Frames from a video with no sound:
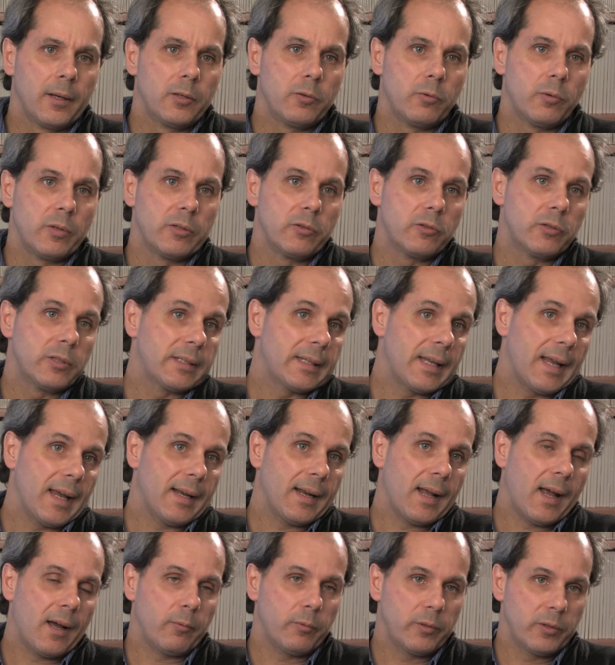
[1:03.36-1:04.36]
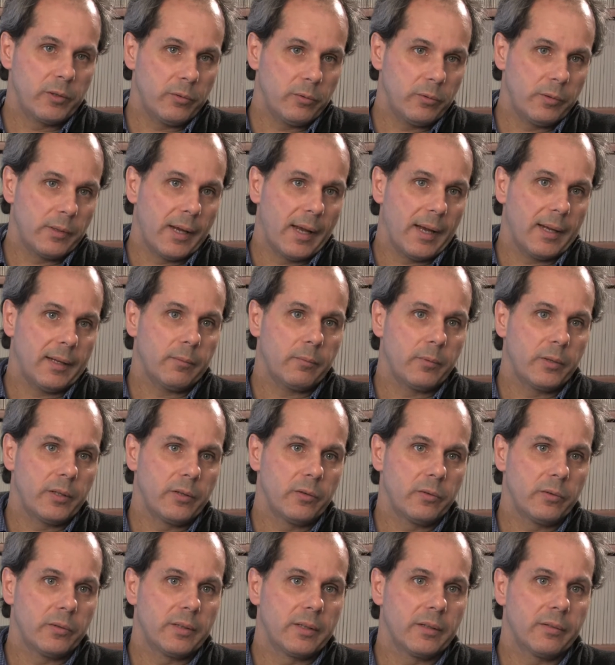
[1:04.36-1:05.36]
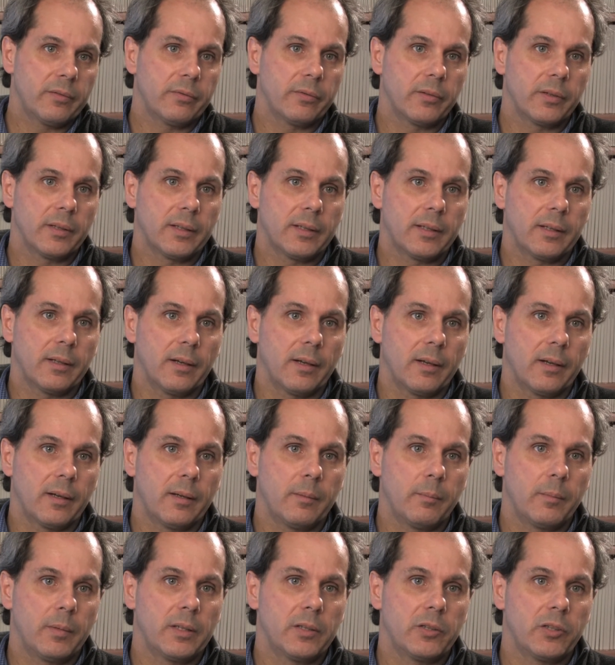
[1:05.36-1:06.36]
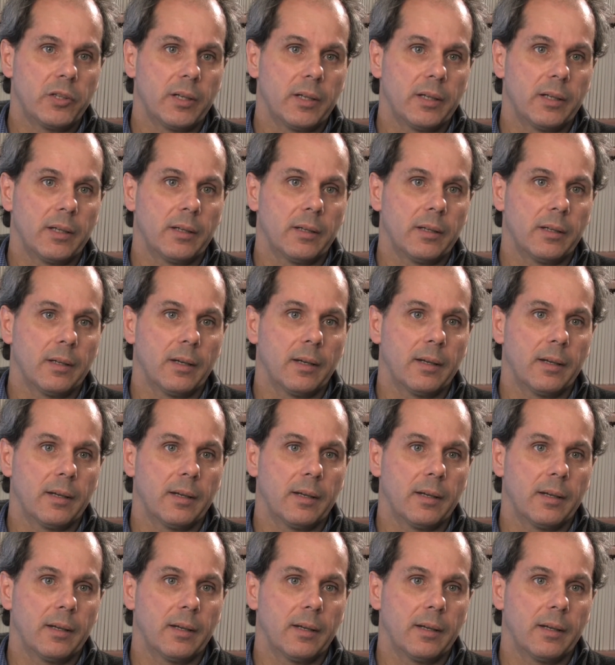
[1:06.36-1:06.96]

To understand how we do that, we use different imaging